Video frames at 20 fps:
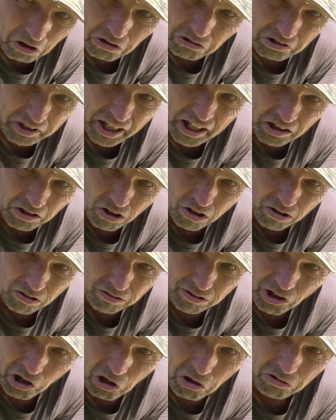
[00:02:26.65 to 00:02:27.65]
all day
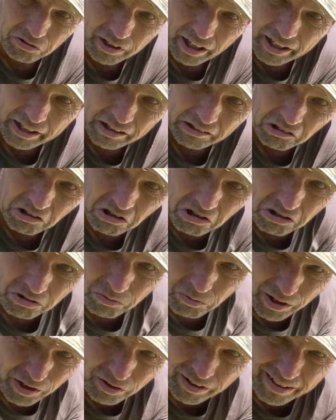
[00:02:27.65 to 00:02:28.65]
long, all night
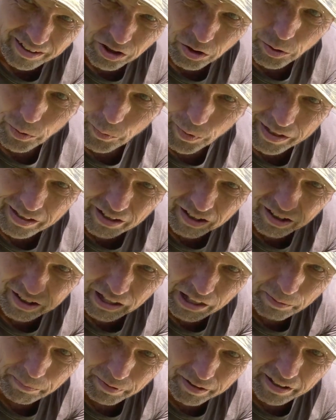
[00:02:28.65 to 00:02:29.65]
long, well, until we went to
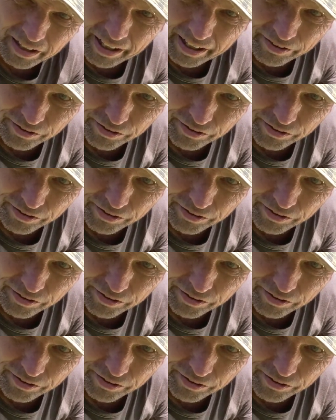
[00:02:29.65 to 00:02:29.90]
sleep, and then I